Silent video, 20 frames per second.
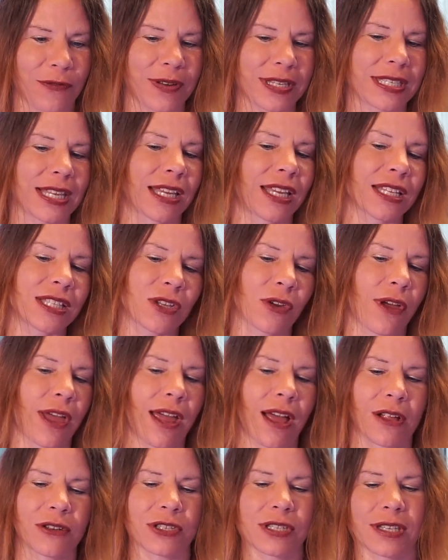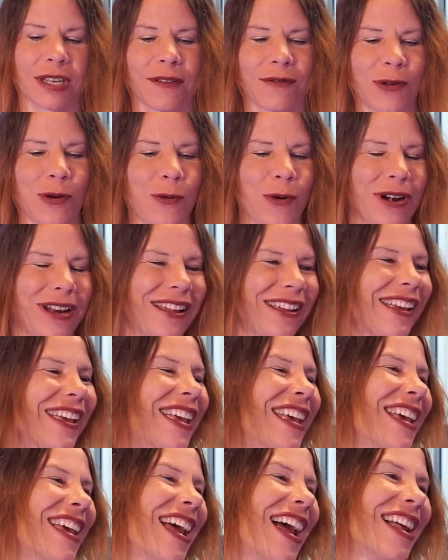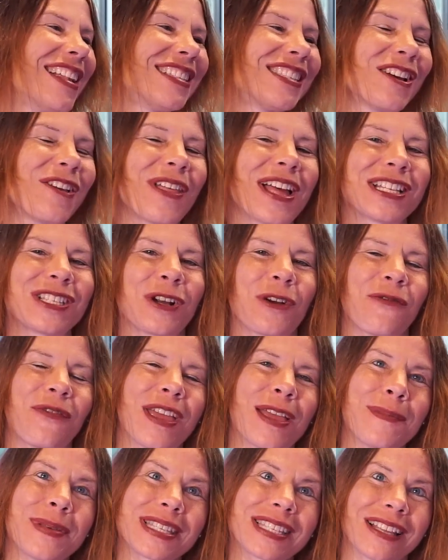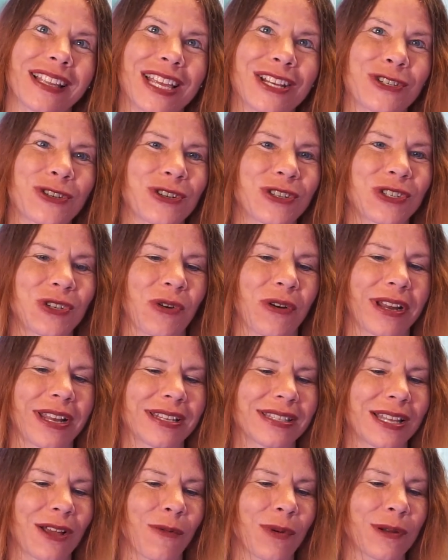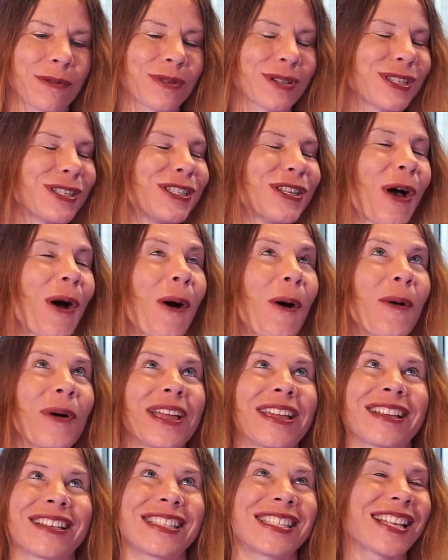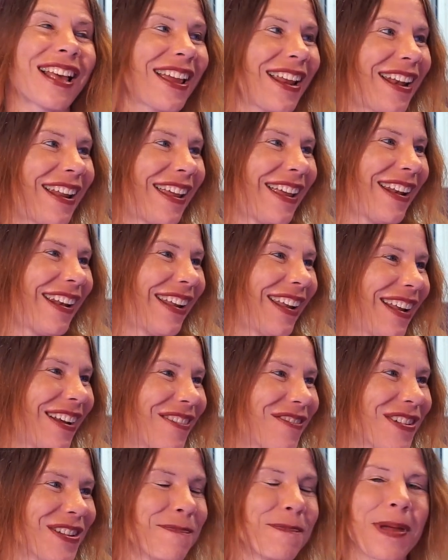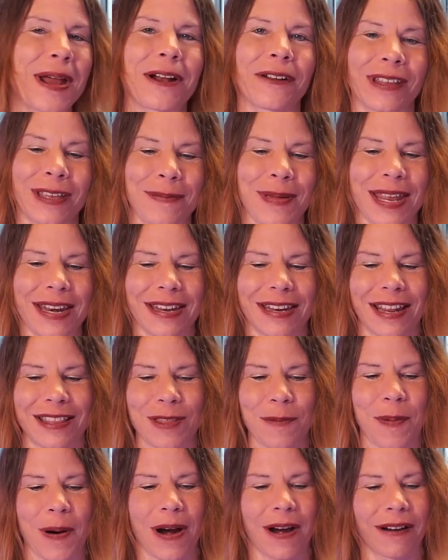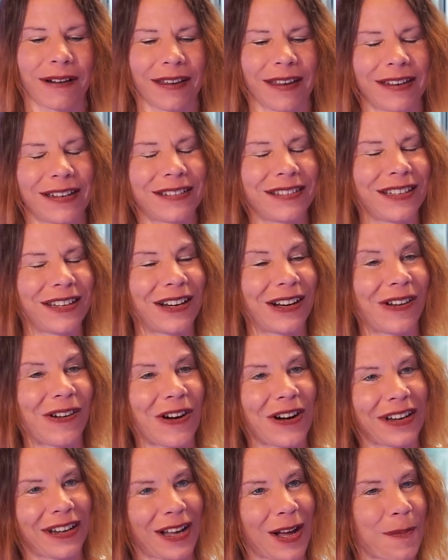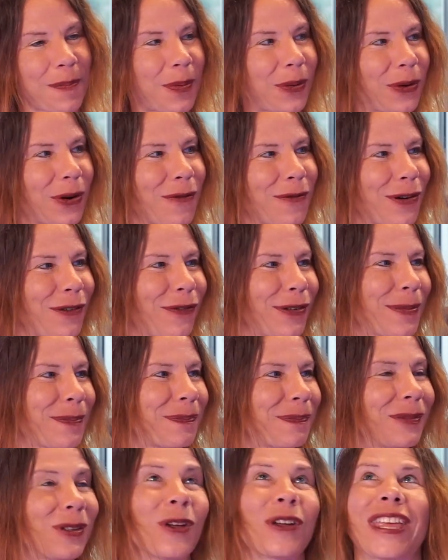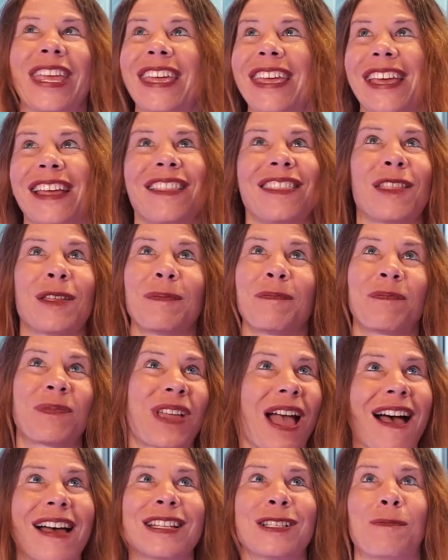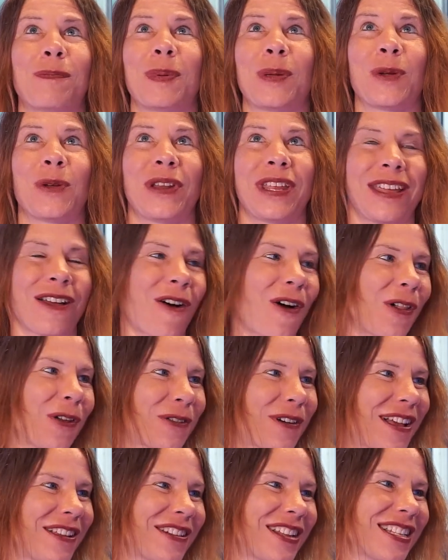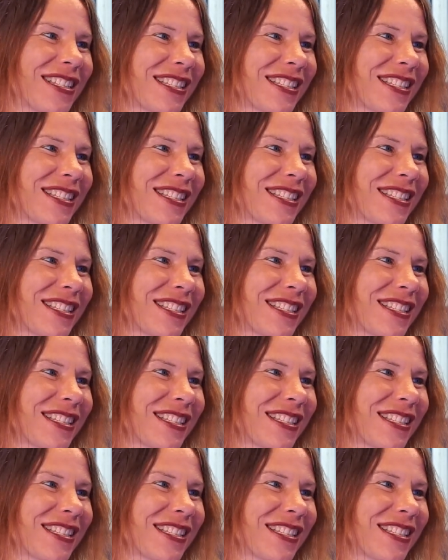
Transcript: He's like, it's okay, I'll just give you a warning. And oh. so that's our famous glacier story is that we were so excited. We barely made it in the park and, you know, already got pulled over from looking at the God's beauty all around us.